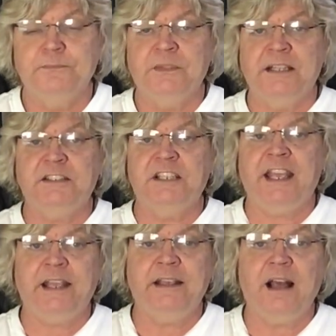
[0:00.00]
Let's
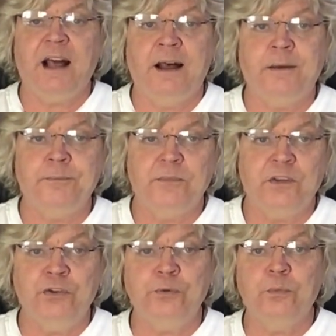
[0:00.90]
say
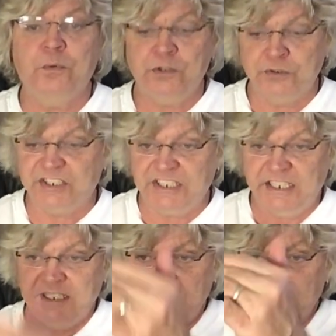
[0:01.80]
you
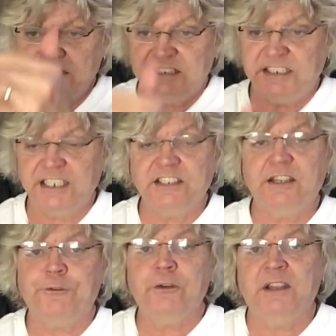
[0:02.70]
see 6
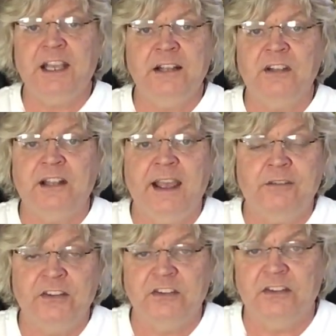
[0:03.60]
different things
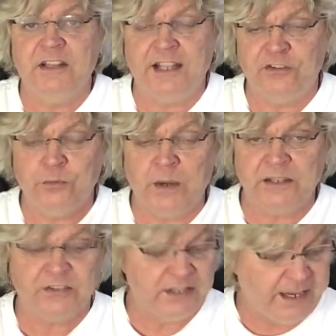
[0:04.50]
that you
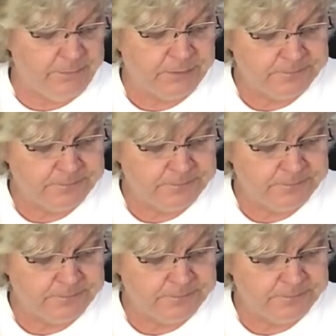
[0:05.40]
want to snipe.